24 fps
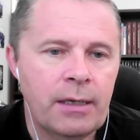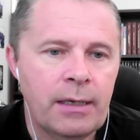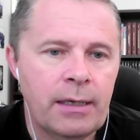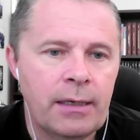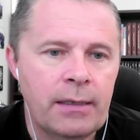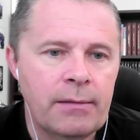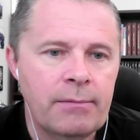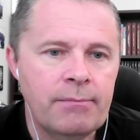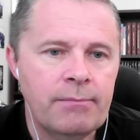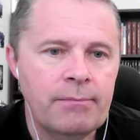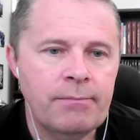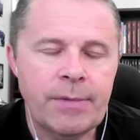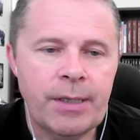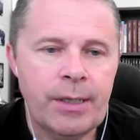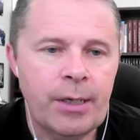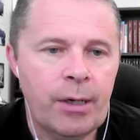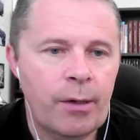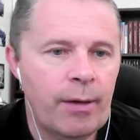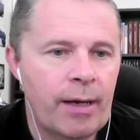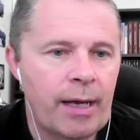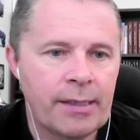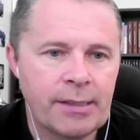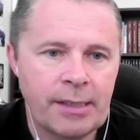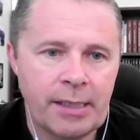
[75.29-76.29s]
that
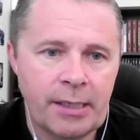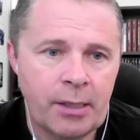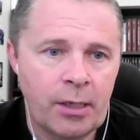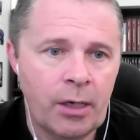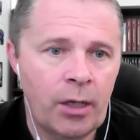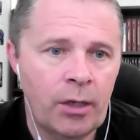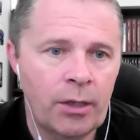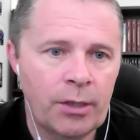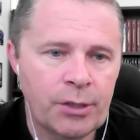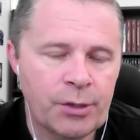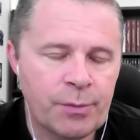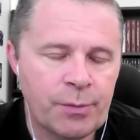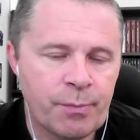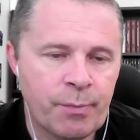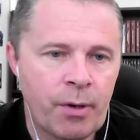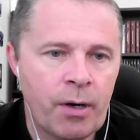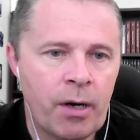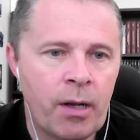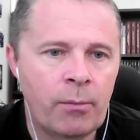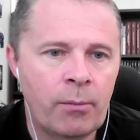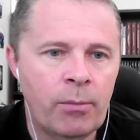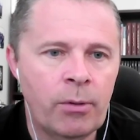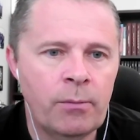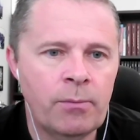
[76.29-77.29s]
has acknowledged
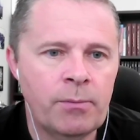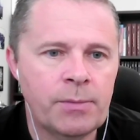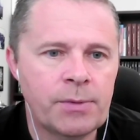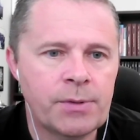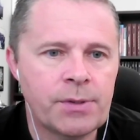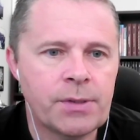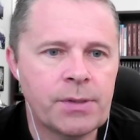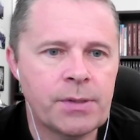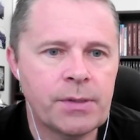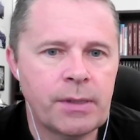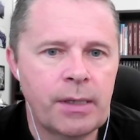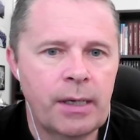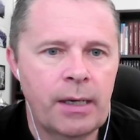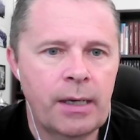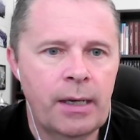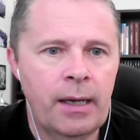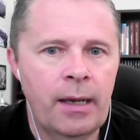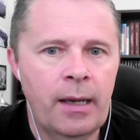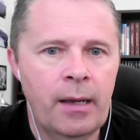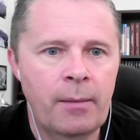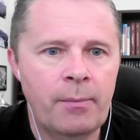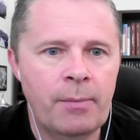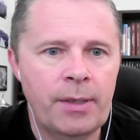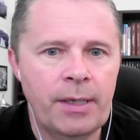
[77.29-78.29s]
problems,
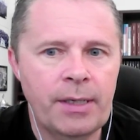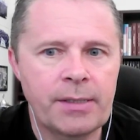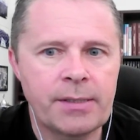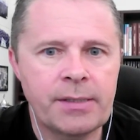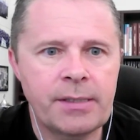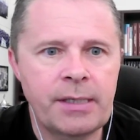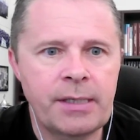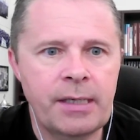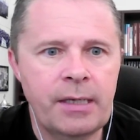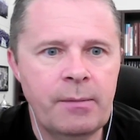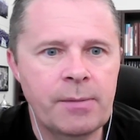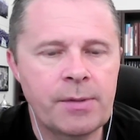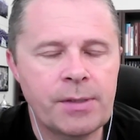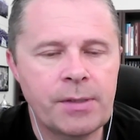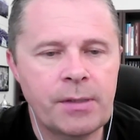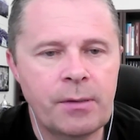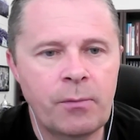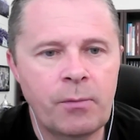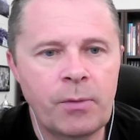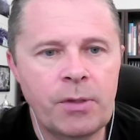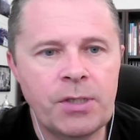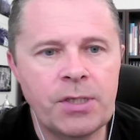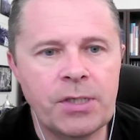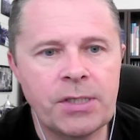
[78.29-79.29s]
but it seems
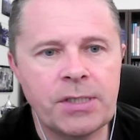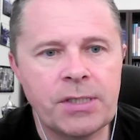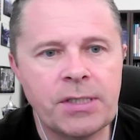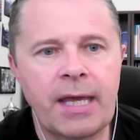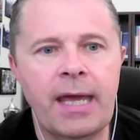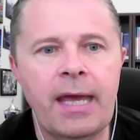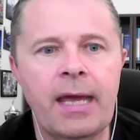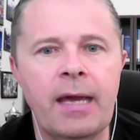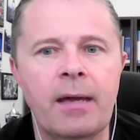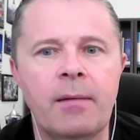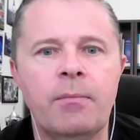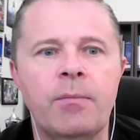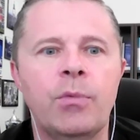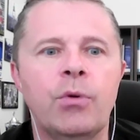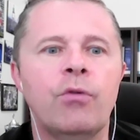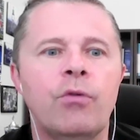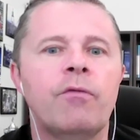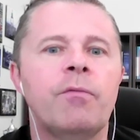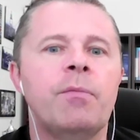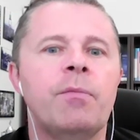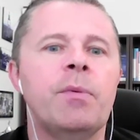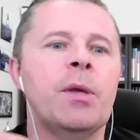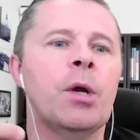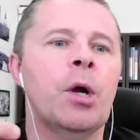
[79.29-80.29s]
that we just can't
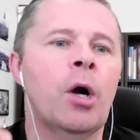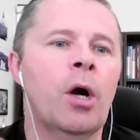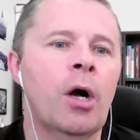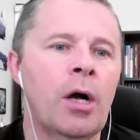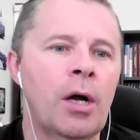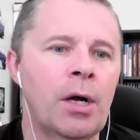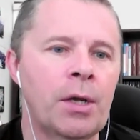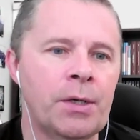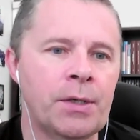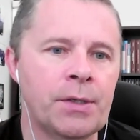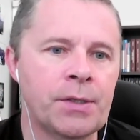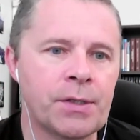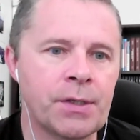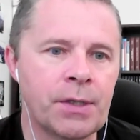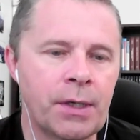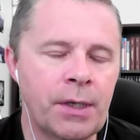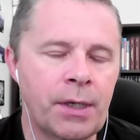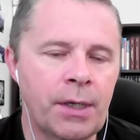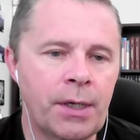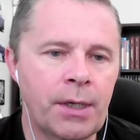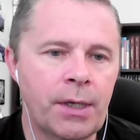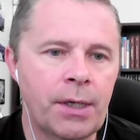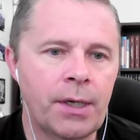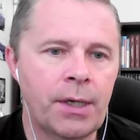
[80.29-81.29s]
move beyond
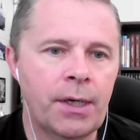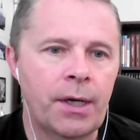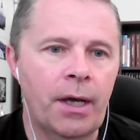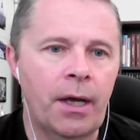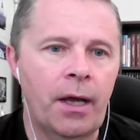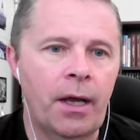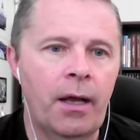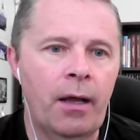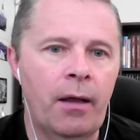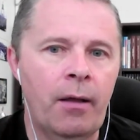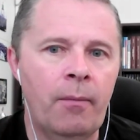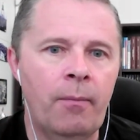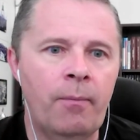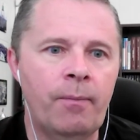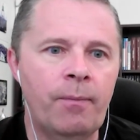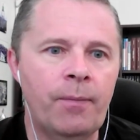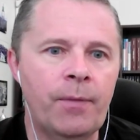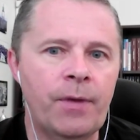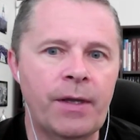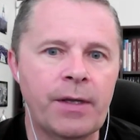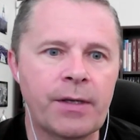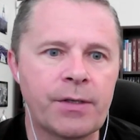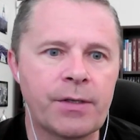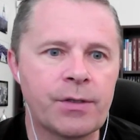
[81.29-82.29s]

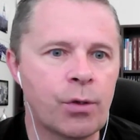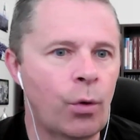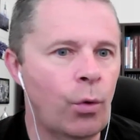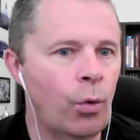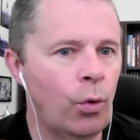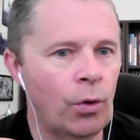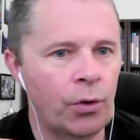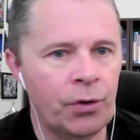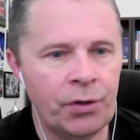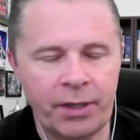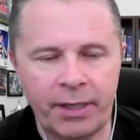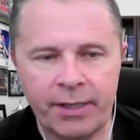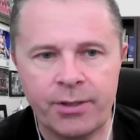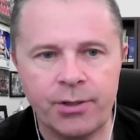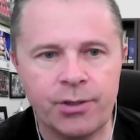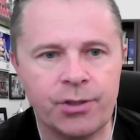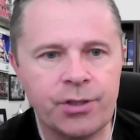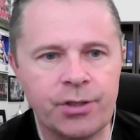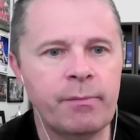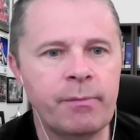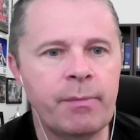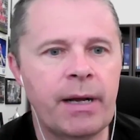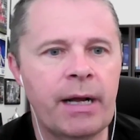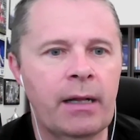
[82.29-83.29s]
this old
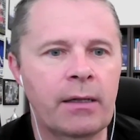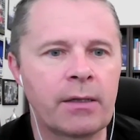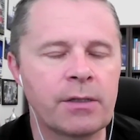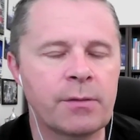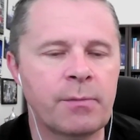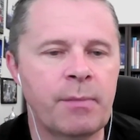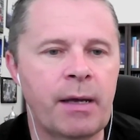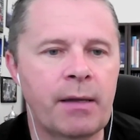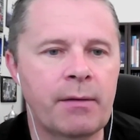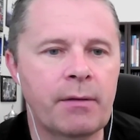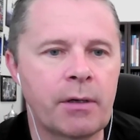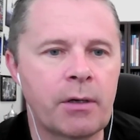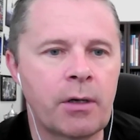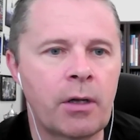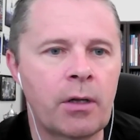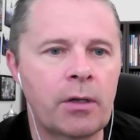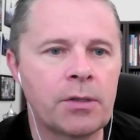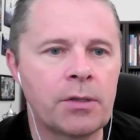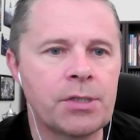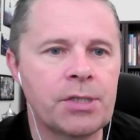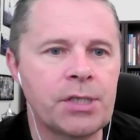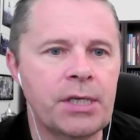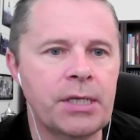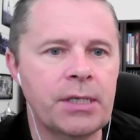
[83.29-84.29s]
nitrogen balance
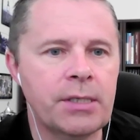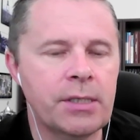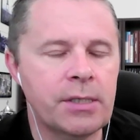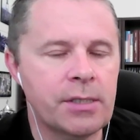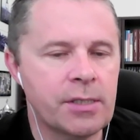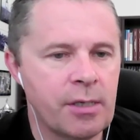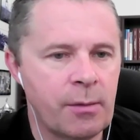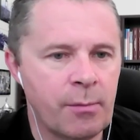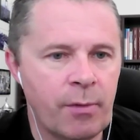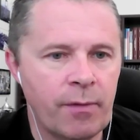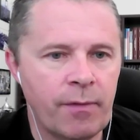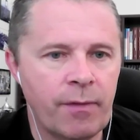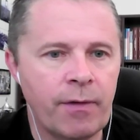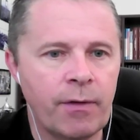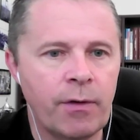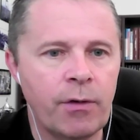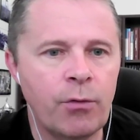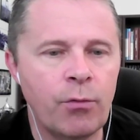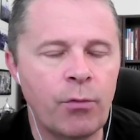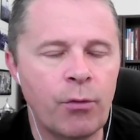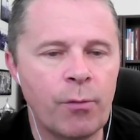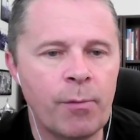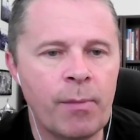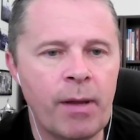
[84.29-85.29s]
methodology into some of the
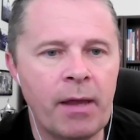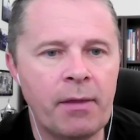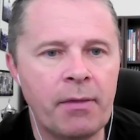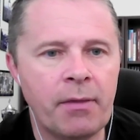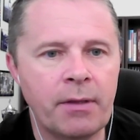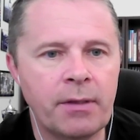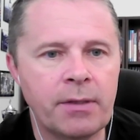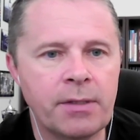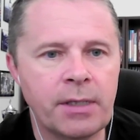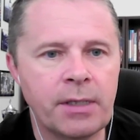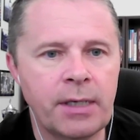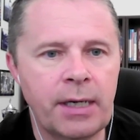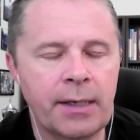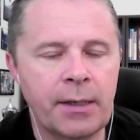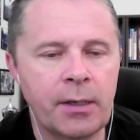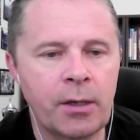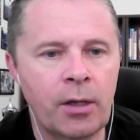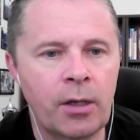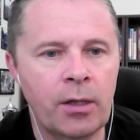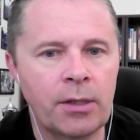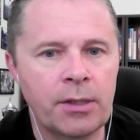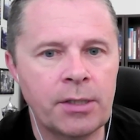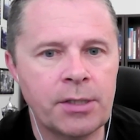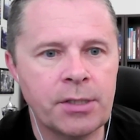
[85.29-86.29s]
newer methods and
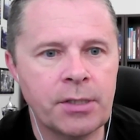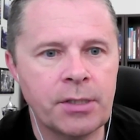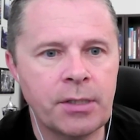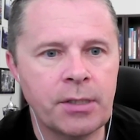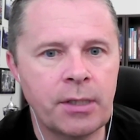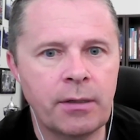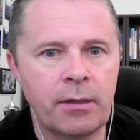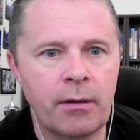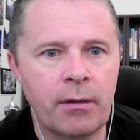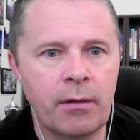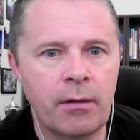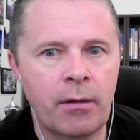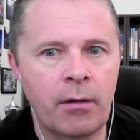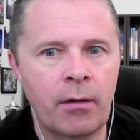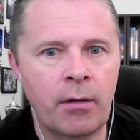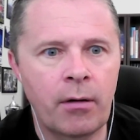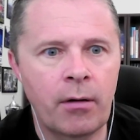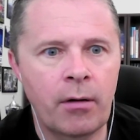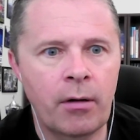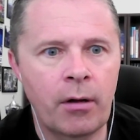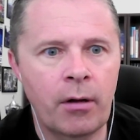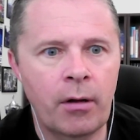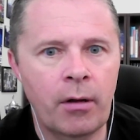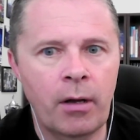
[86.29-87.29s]
acknowledge that there
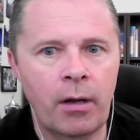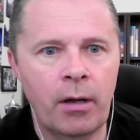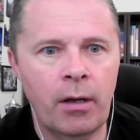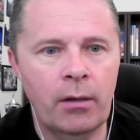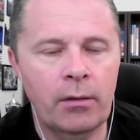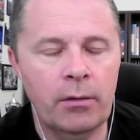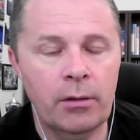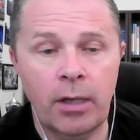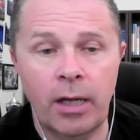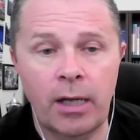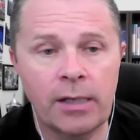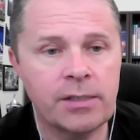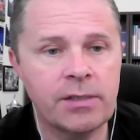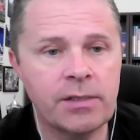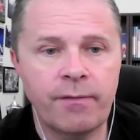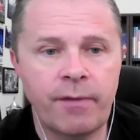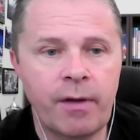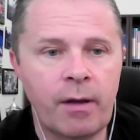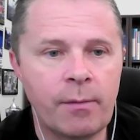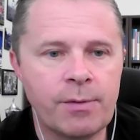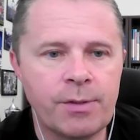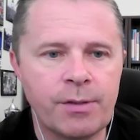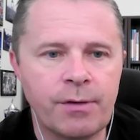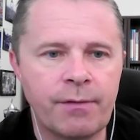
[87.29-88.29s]
are lots
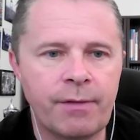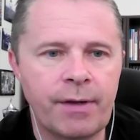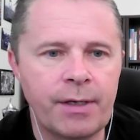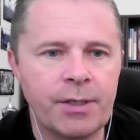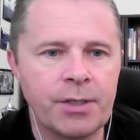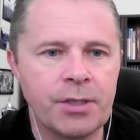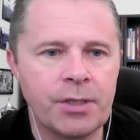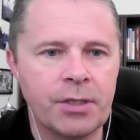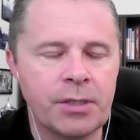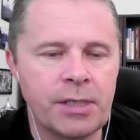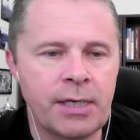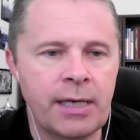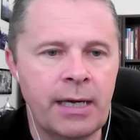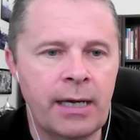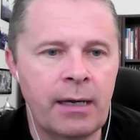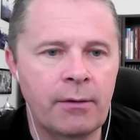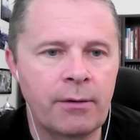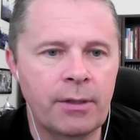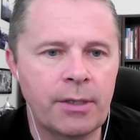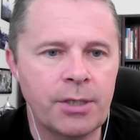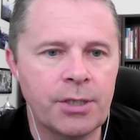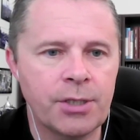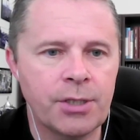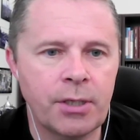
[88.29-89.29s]
of observations
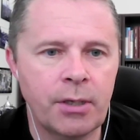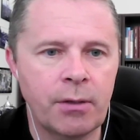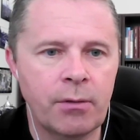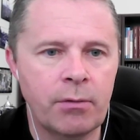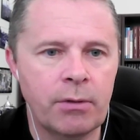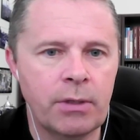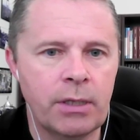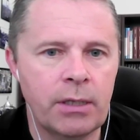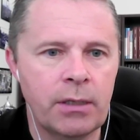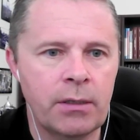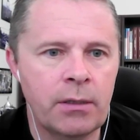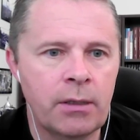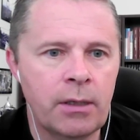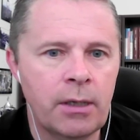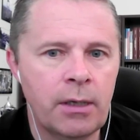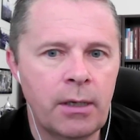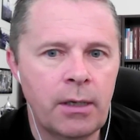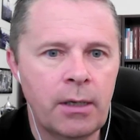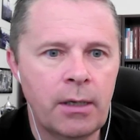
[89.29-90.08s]
now that show that